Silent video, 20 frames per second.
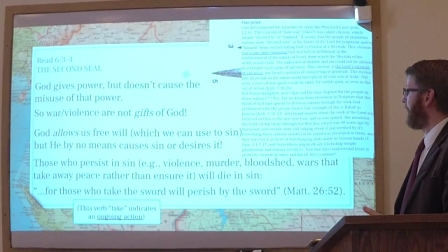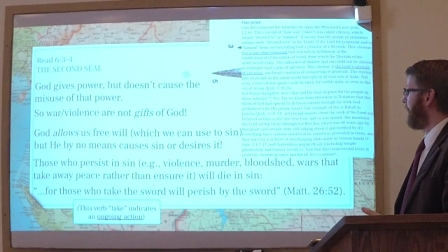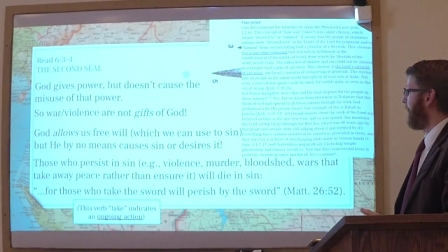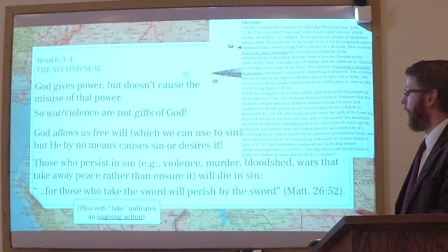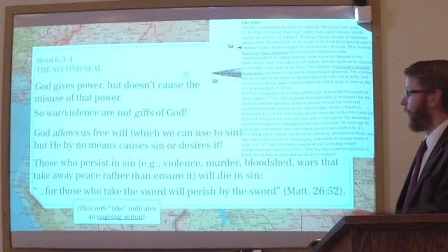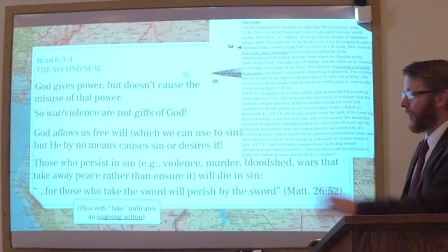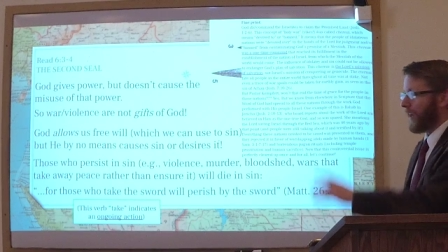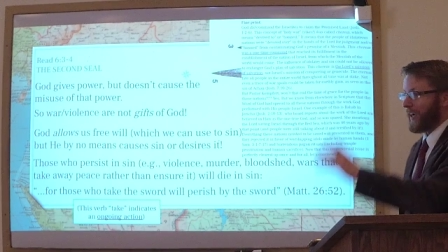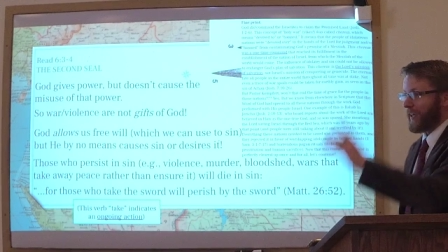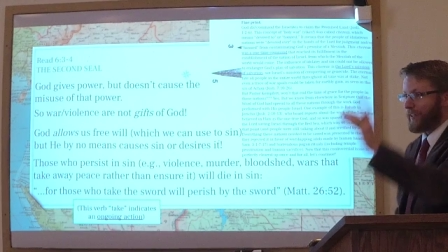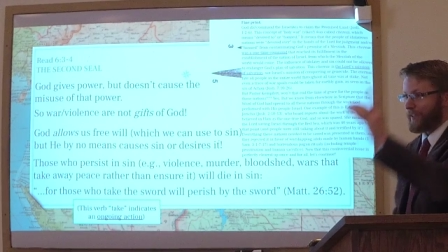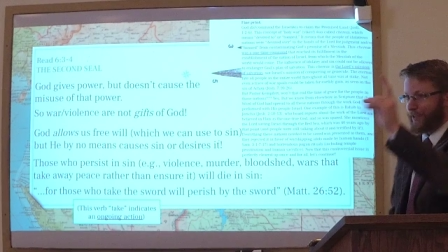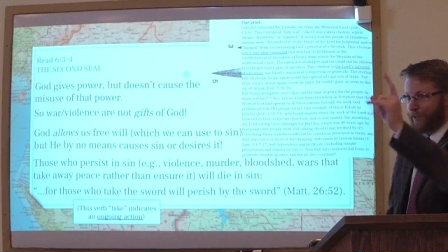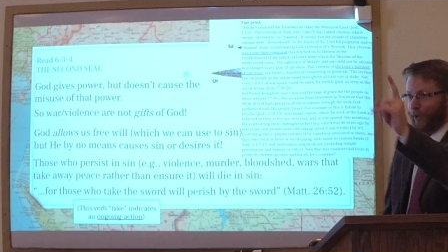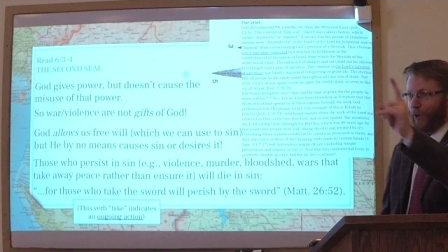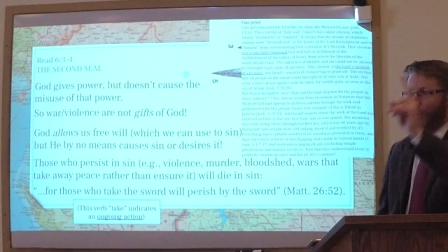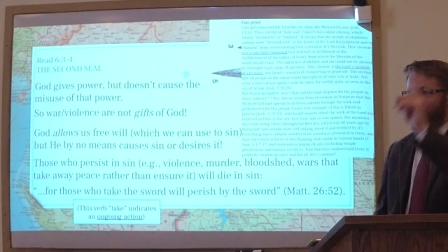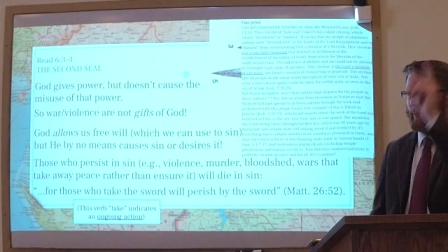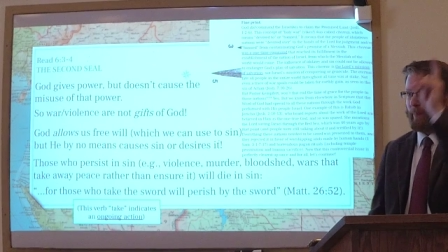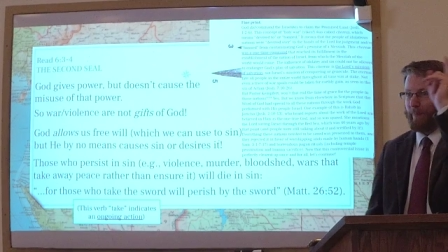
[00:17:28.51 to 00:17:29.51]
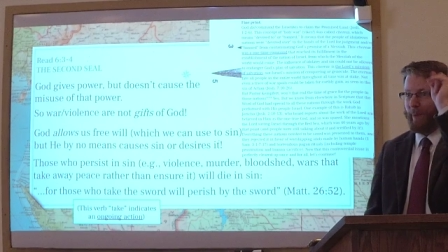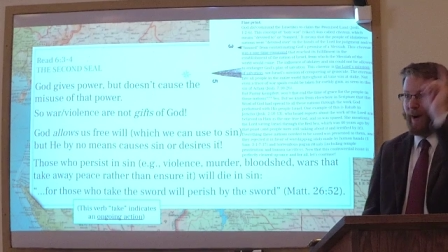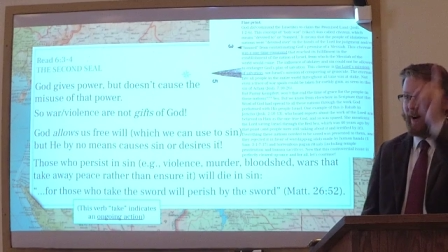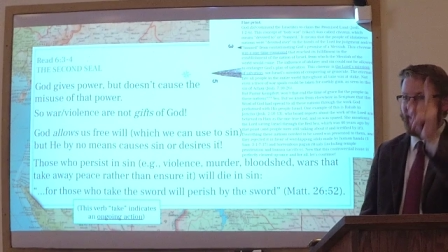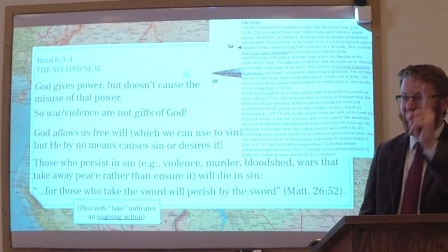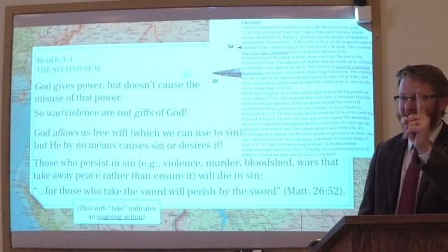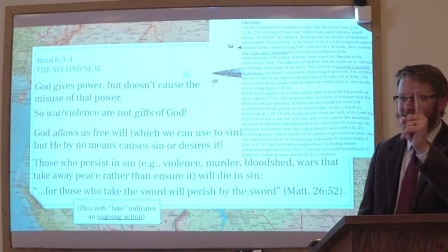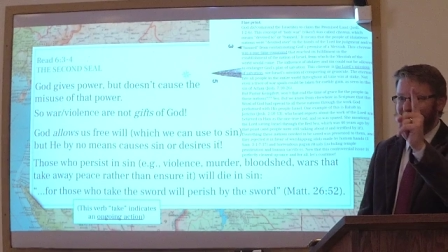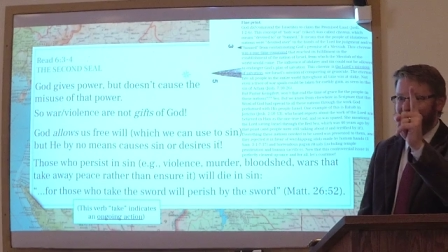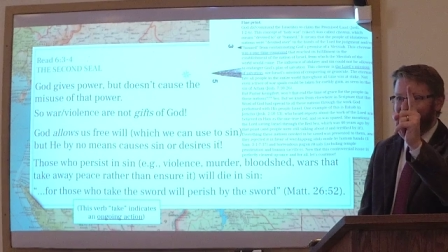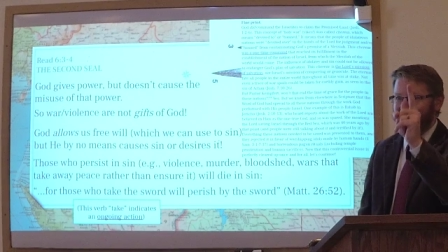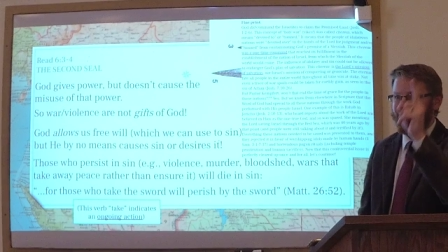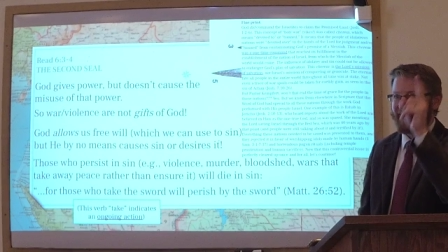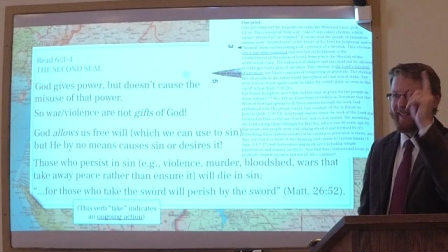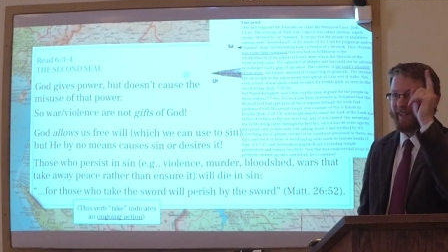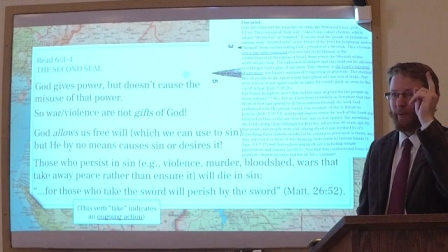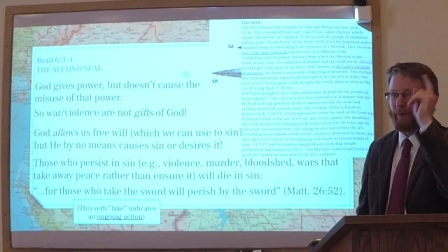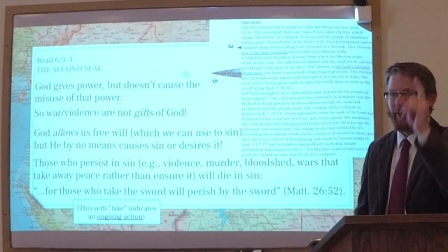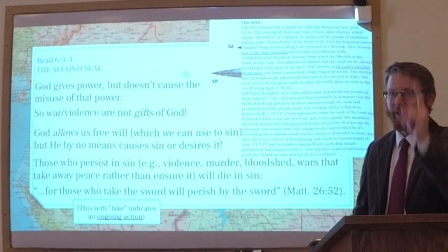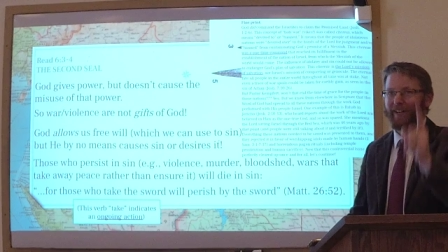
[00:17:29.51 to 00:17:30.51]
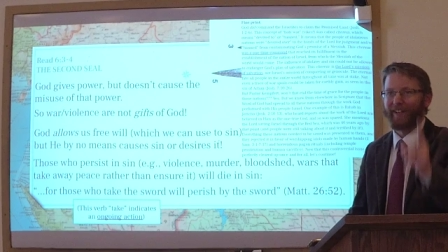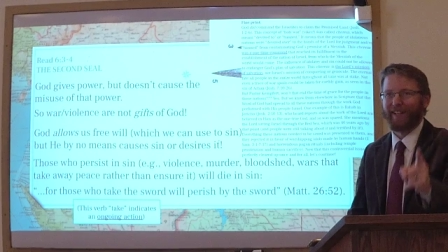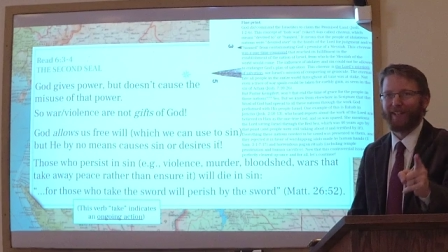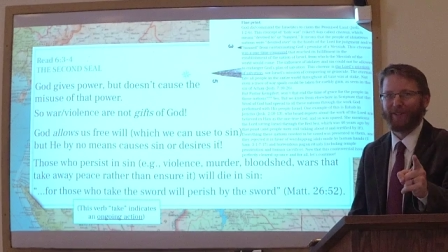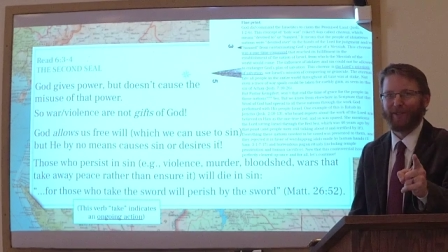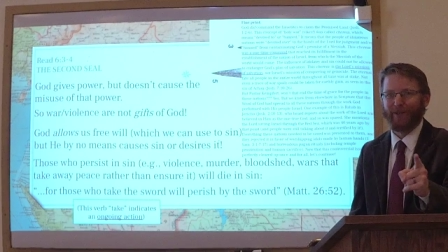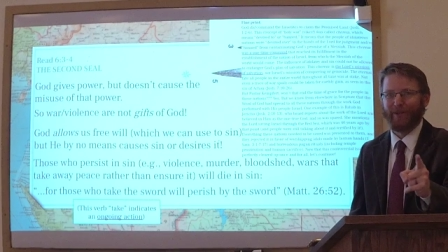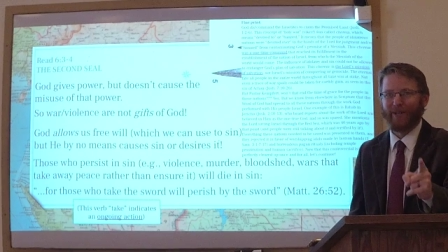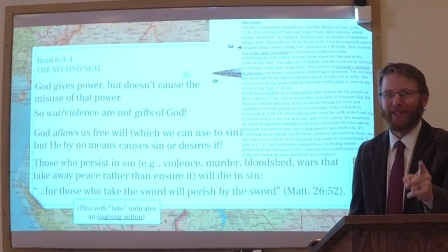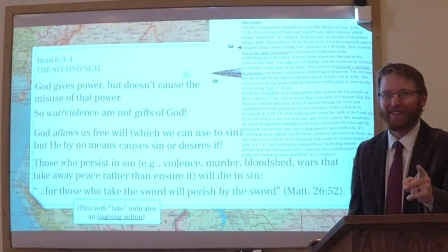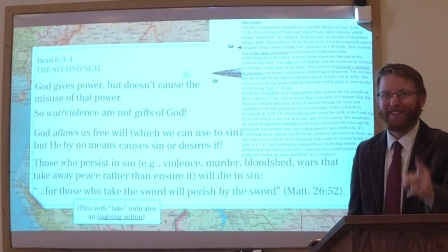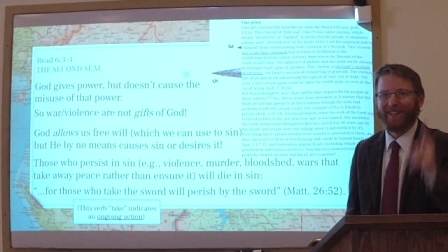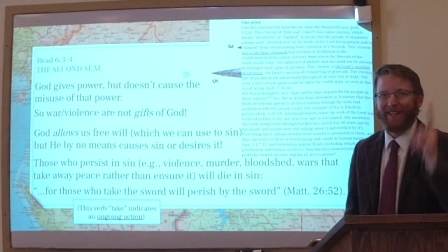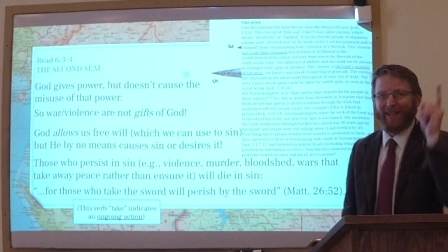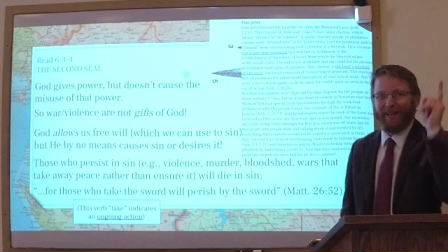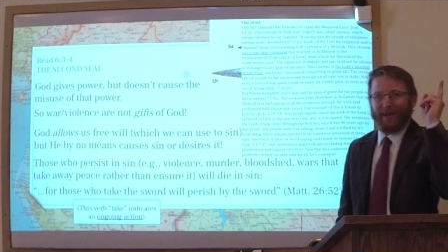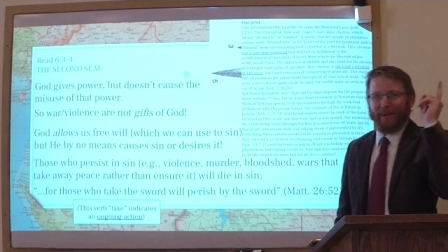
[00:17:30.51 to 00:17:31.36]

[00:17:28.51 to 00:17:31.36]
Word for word: Okay, so, but, we're going to get through this.